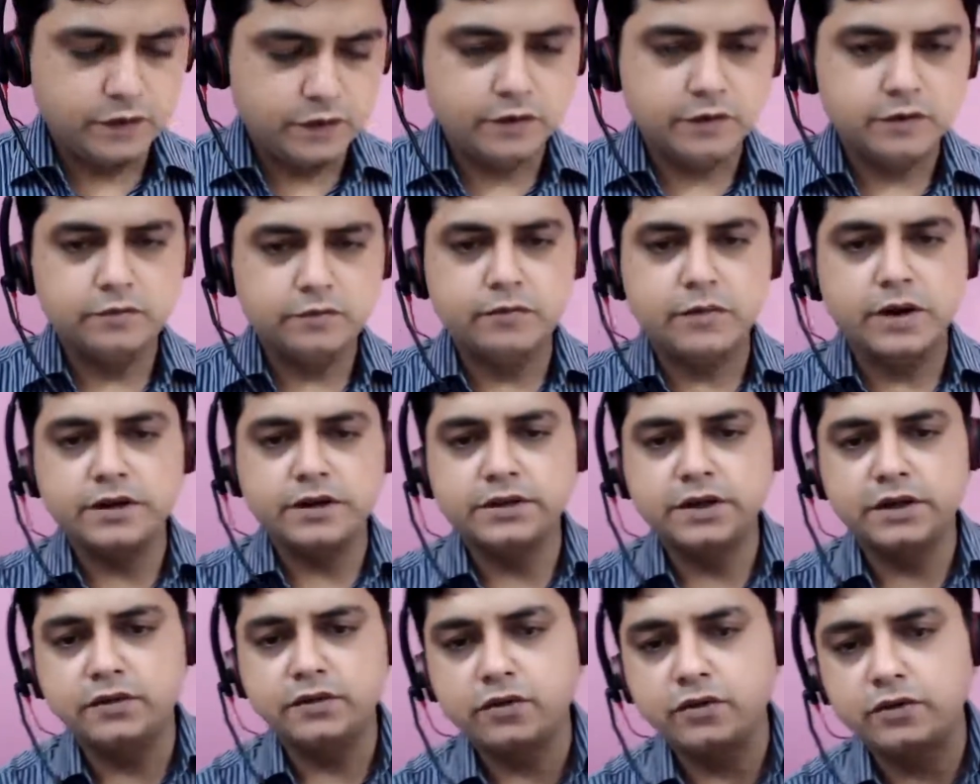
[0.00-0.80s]

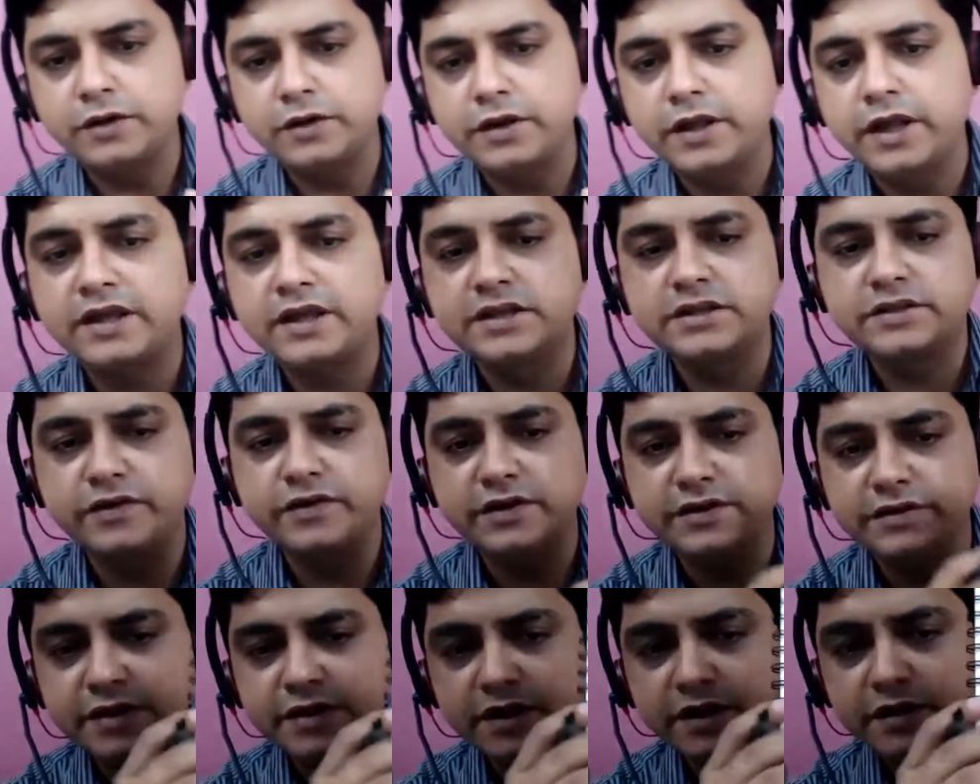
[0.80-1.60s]
Martha told
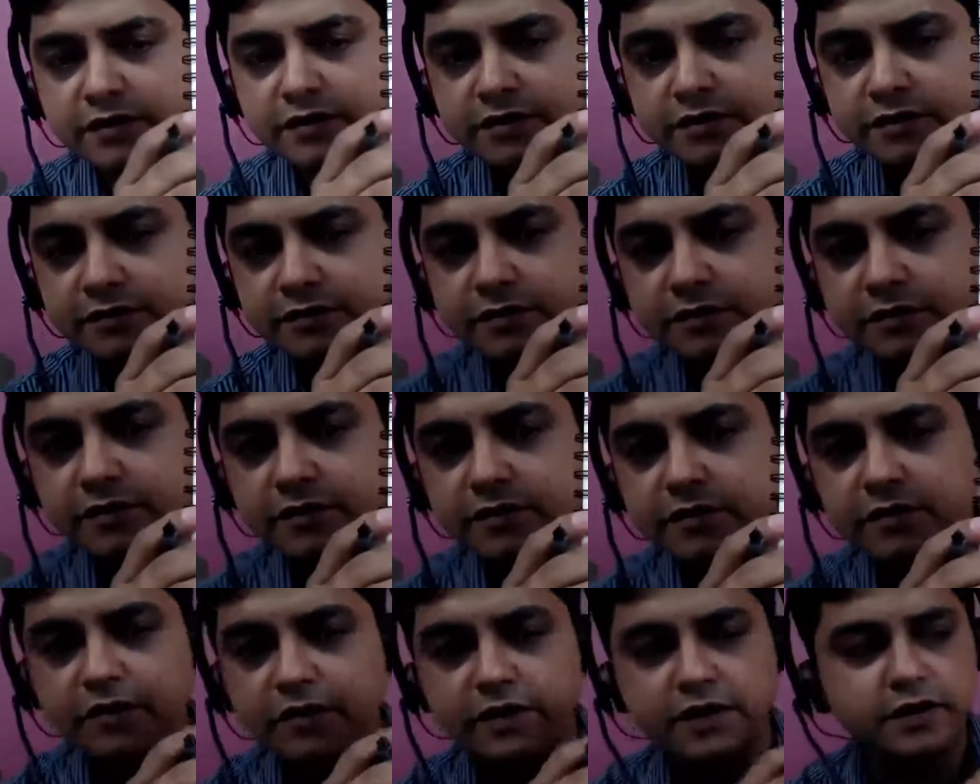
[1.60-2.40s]
XYZ.
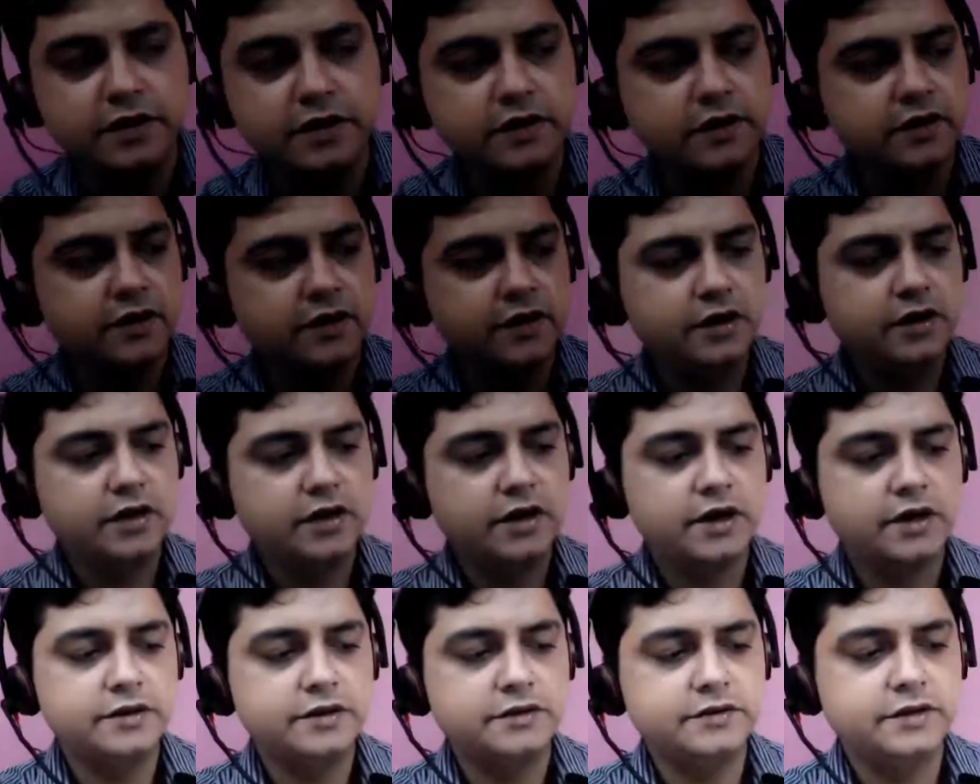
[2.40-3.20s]
Okay,
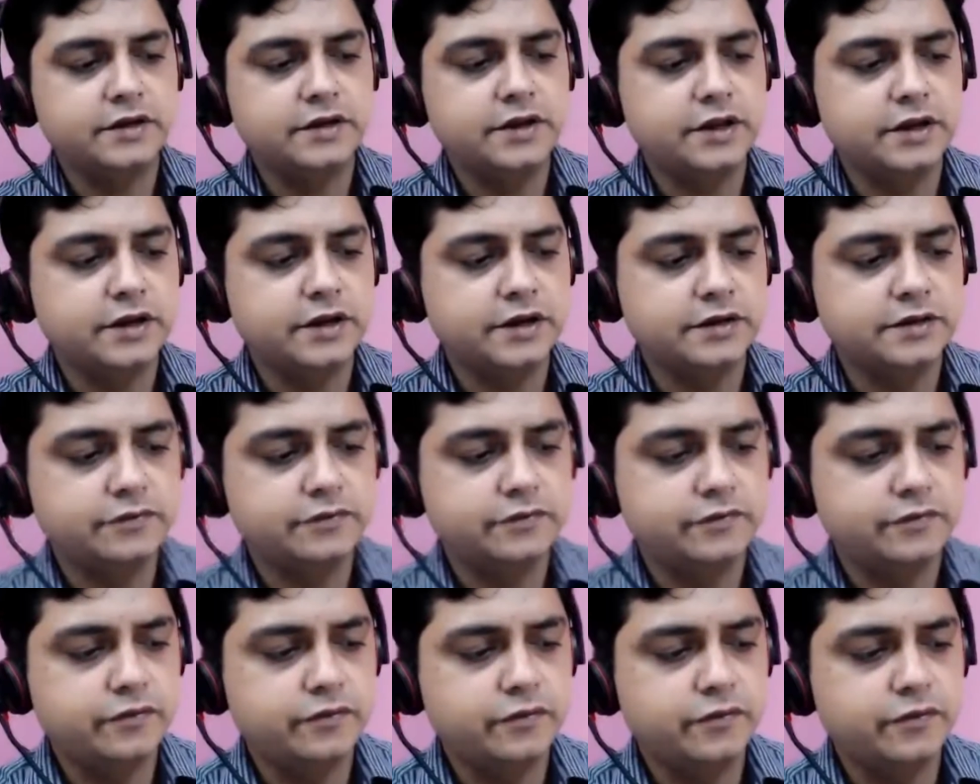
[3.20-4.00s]
and say like it's
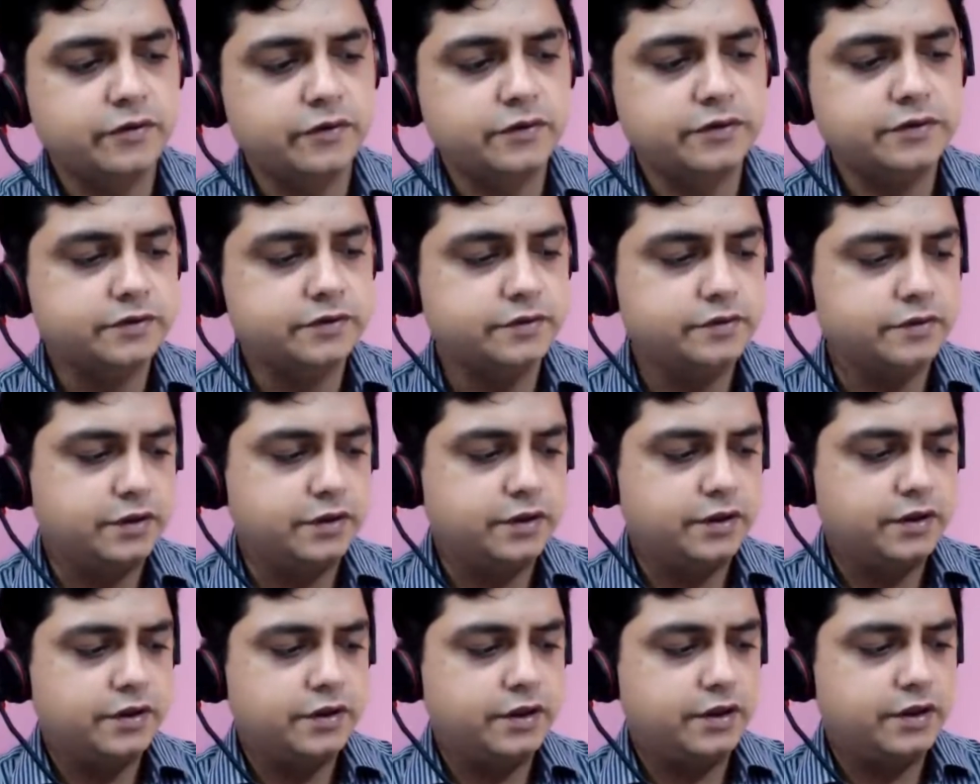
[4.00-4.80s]
4,
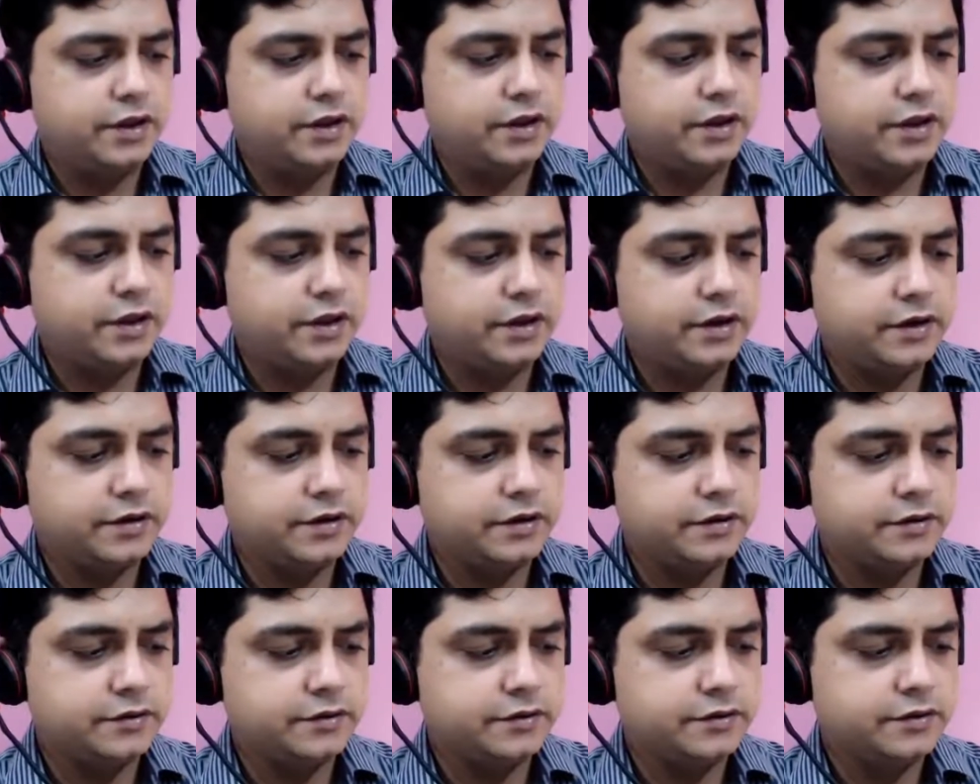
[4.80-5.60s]

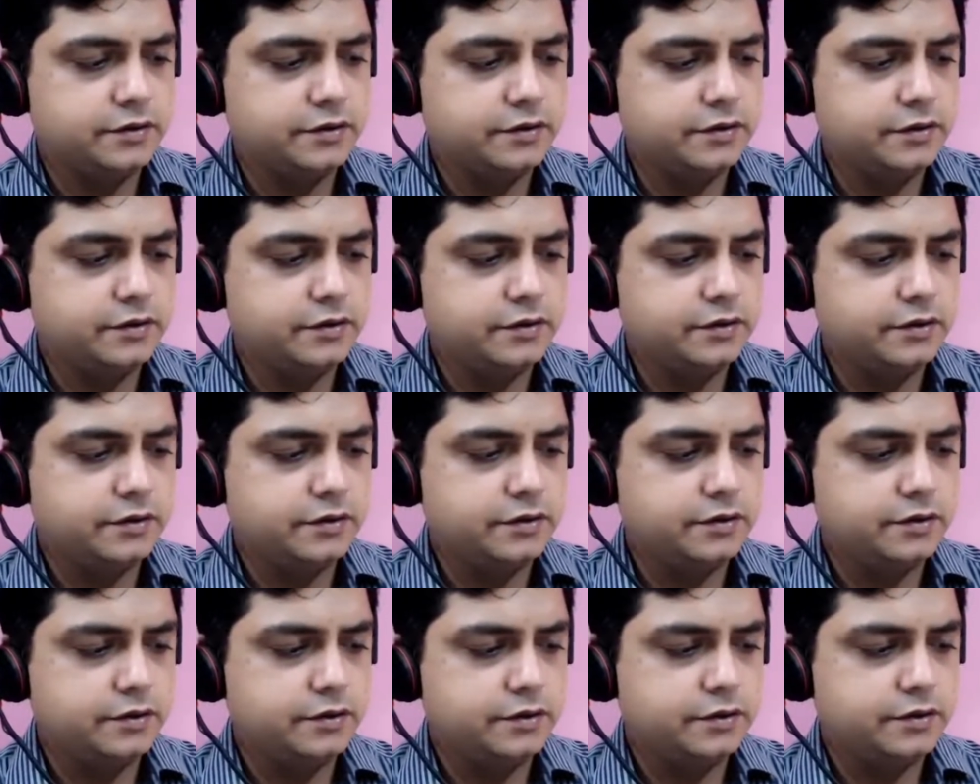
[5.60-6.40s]
and
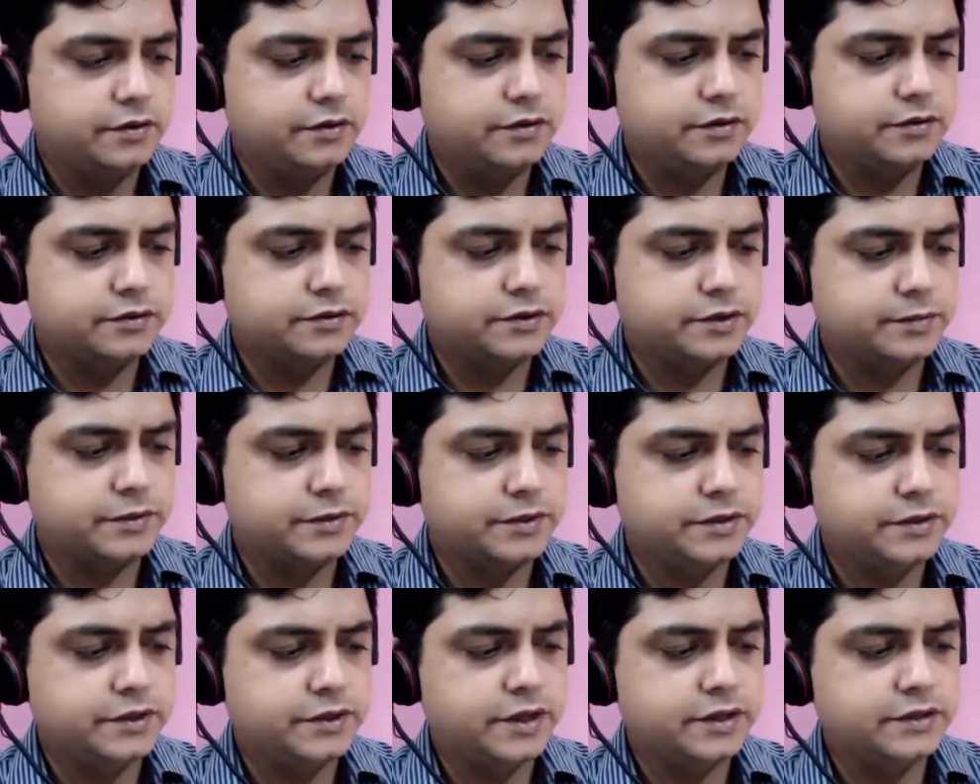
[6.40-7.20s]

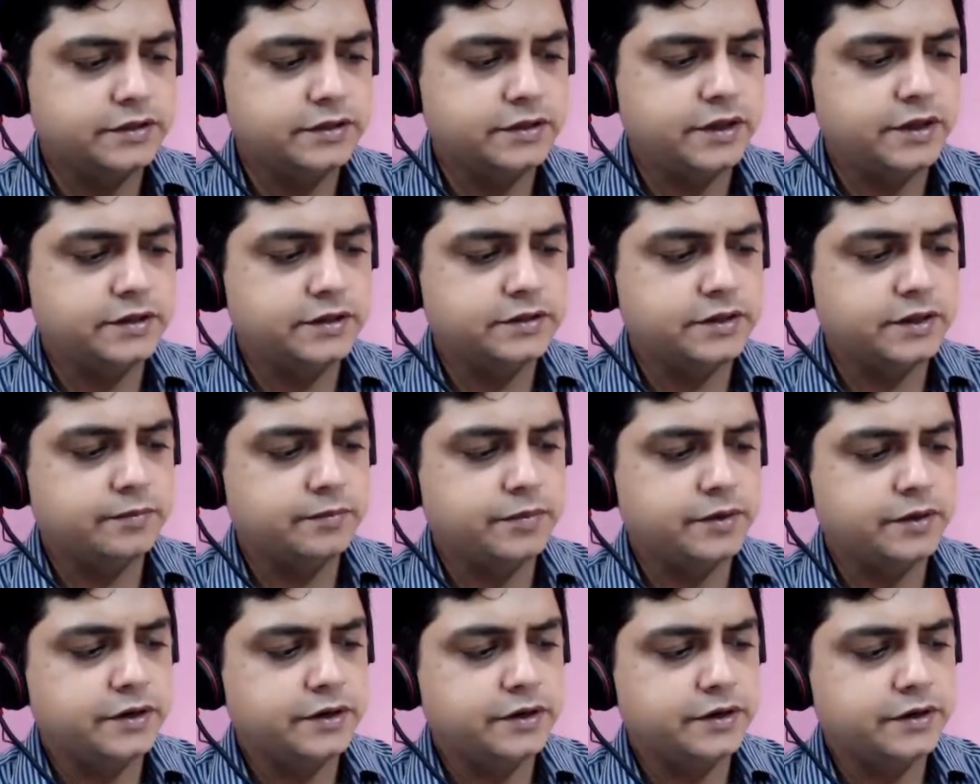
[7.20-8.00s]
something else has
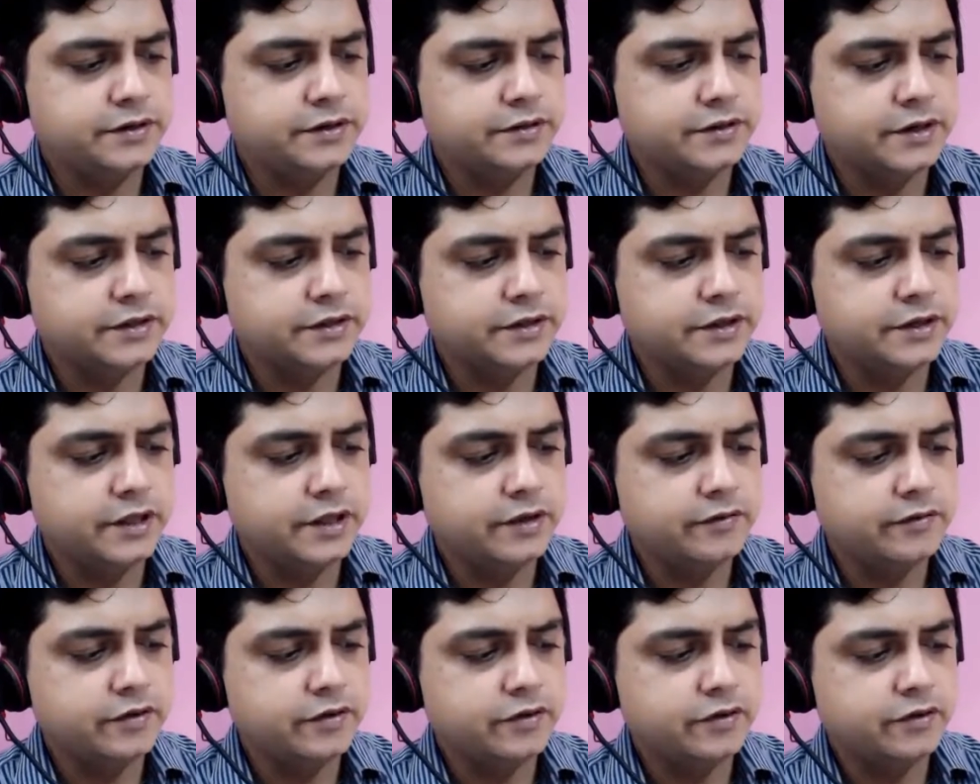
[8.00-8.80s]
happened. It is at the
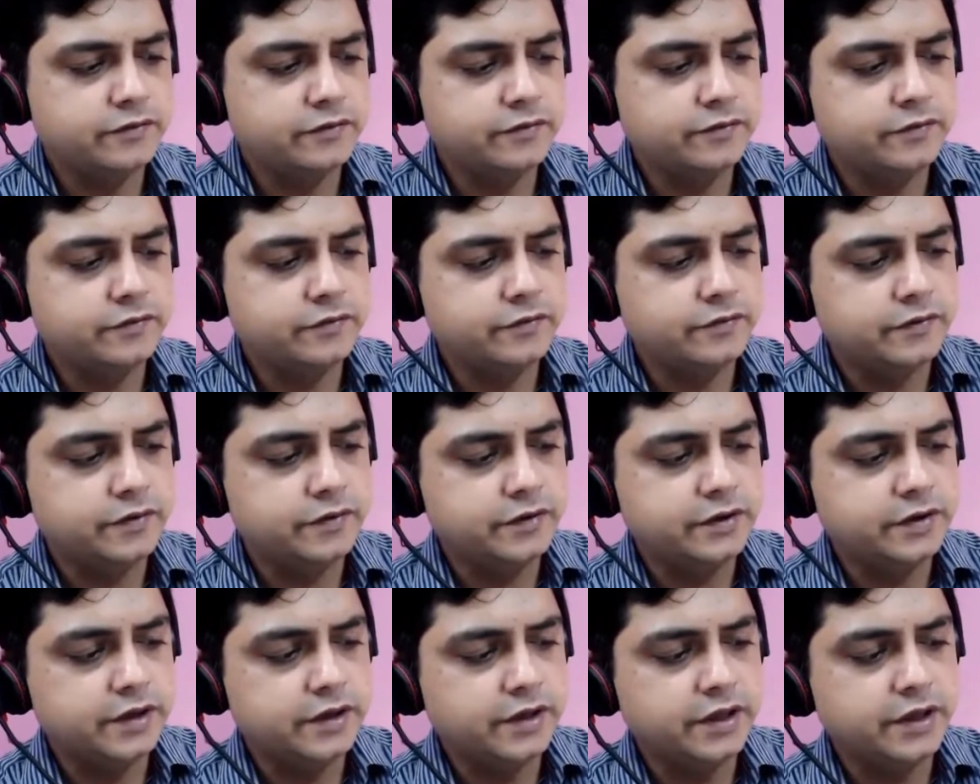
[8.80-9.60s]
level of
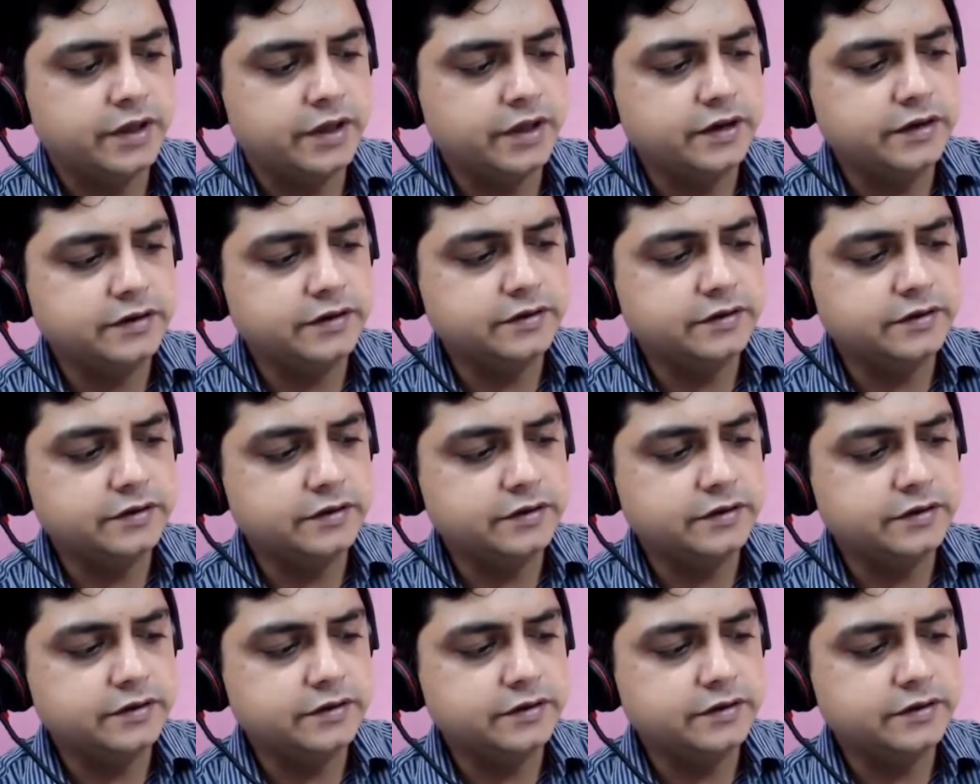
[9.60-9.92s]
8,